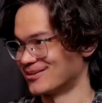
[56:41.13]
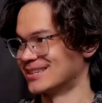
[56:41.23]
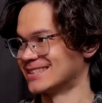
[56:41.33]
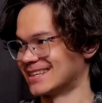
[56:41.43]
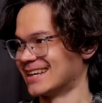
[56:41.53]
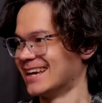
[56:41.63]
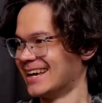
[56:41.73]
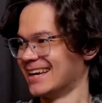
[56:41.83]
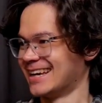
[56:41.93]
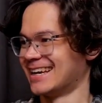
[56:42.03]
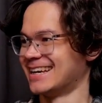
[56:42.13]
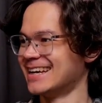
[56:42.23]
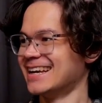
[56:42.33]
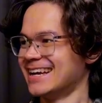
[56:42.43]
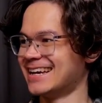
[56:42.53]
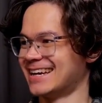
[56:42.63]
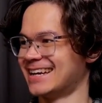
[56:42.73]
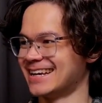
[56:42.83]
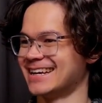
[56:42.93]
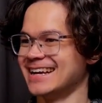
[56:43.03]
one, and then
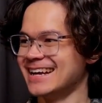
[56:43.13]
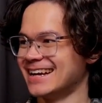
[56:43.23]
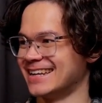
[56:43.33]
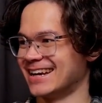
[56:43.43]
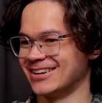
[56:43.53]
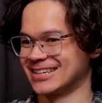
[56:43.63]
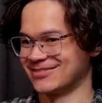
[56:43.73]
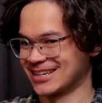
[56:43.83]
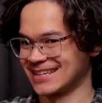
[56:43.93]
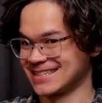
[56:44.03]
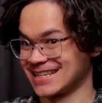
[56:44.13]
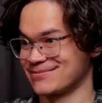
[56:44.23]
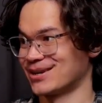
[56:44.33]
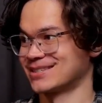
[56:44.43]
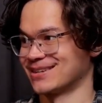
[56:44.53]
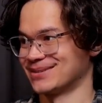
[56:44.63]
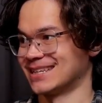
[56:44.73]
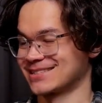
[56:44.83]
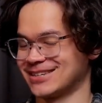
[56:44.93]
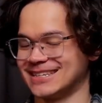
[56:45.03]
and now I can work at a synthetic biology company.
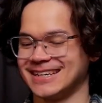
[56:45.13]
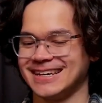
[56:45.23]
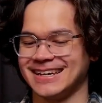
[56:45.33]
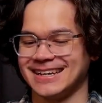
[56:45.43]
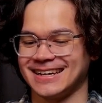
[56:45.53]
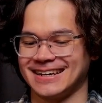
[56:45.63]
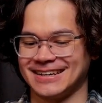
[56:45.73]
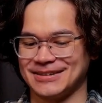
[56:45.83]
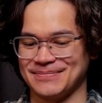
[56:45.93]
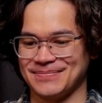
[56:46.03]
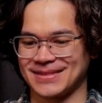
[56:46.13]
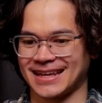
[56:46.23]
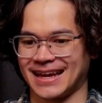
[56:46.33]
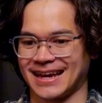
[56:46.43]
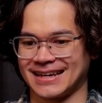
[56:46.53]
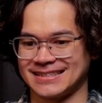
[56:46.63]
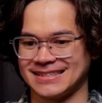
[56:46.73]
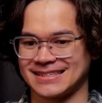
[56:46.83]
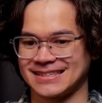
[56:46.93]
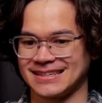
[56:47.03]
That's a great biology company to work for in
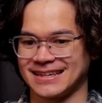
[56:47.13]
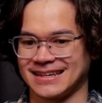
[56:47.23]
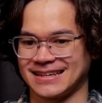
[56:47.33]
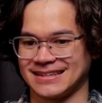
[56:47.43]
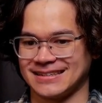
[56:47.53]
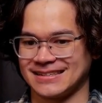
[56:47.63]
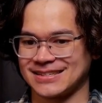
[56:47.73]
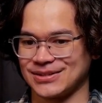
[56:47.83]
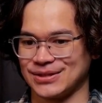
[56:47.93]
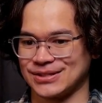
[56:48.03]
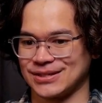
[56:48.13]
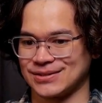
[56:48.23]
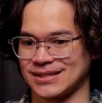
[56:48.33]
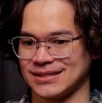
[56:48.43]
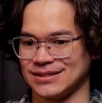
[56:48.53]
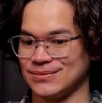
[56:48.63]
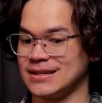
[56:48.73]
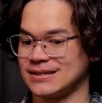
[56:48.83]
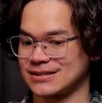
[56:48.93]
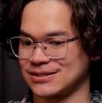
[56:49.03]
Canada. And so I was there's a
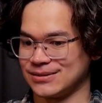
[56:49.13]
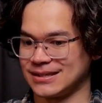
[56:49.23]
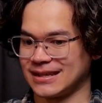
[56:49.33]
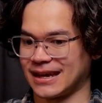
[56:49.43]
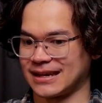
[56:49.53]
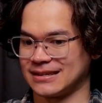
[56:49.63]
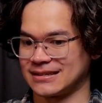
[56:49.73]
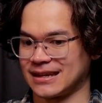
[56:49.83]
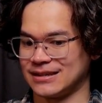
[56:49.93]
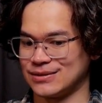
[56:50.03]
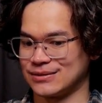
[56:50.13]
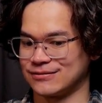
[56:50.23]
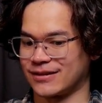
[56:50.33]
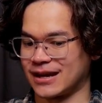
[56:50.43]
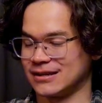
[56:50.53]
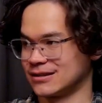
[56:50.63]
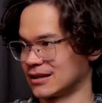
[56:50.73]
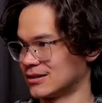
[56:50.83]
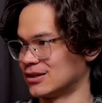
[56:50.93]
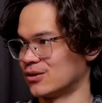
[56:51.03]
uniqueness to it, and you can find
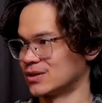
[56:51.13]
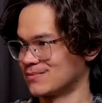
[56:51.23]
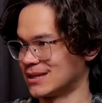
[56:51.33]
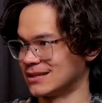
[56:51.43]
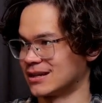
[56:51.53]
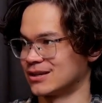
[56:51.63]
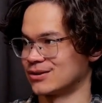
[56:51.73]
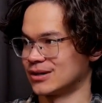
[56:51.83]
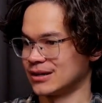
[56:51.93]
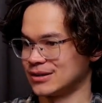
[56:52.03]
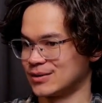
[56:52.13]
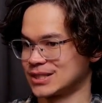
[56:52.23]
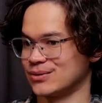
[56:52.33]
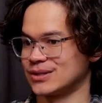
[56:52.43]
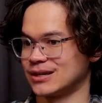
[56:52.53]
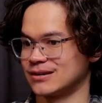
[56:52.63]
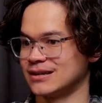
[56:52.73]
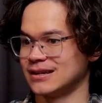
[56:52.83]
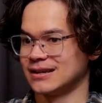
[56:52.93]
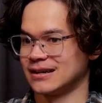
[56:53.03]
what's being done or what's out there,
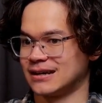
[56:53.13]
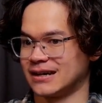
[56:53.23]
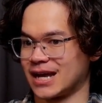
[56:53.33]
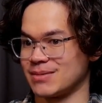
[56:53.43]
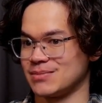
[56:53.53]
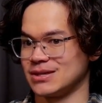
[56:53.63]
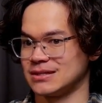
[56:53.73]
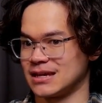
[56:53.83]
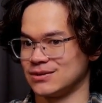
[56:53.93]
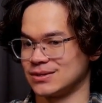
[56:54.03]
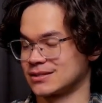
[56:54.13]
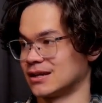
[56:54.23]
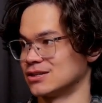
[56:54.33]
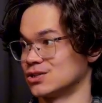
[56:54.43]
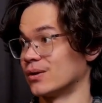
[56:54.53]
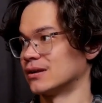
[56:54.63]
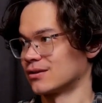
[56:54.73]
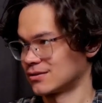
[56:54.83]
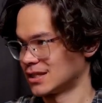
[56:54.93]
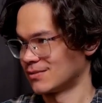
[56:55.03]
and maybe in the end you decide to join
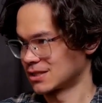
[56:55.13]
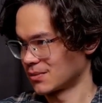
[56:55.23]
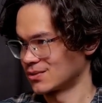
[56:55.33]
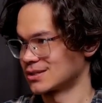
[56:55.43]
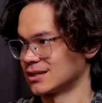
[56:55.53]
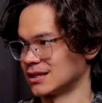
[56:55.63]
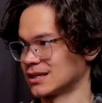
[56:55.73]
another team as opposed to